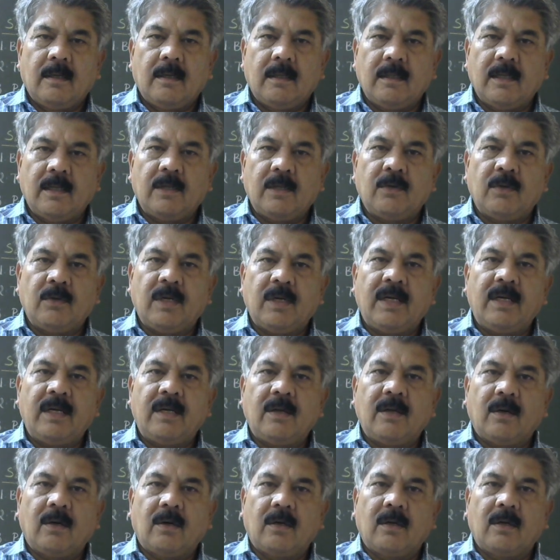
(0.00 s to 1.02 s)
the
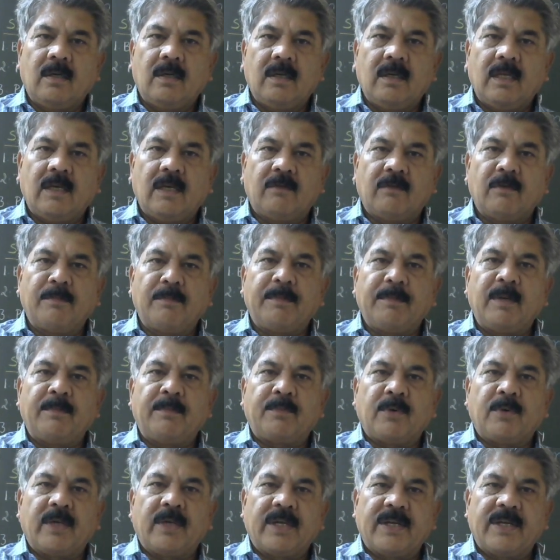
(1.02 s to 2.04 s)
unit on equipment
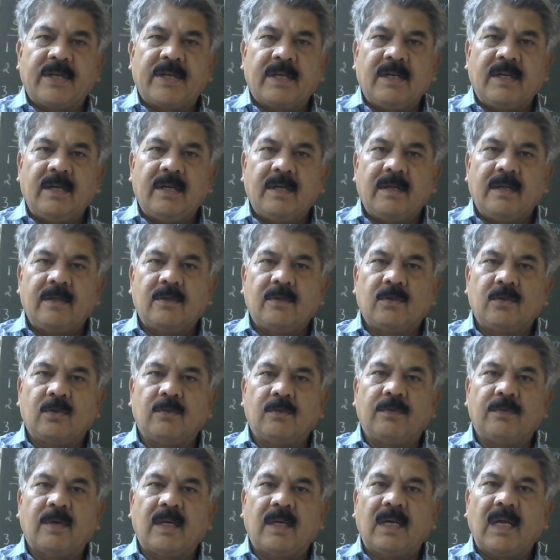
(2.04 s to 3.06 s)
protection,
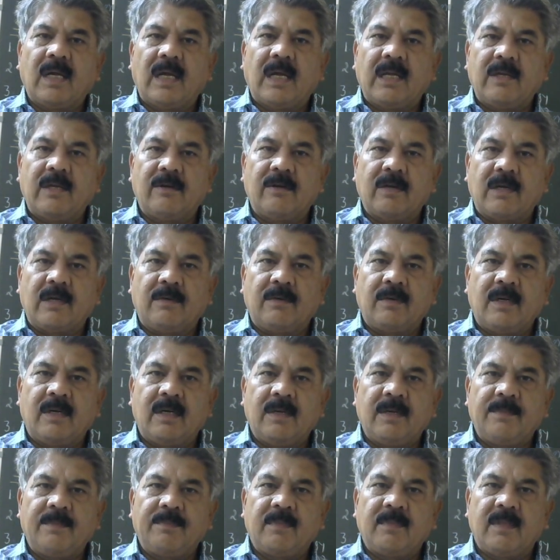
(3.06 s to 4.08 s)
so far I have covered
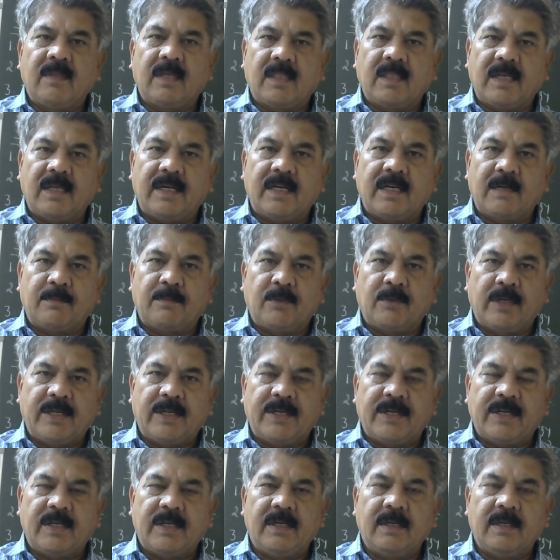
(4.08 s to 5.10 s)
generator
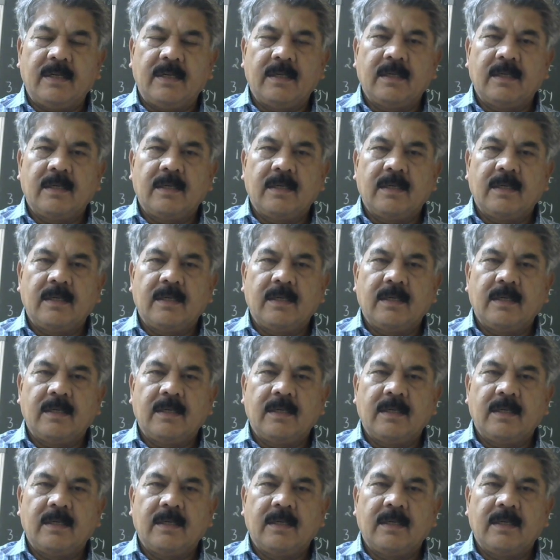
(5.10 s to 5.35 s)
protection,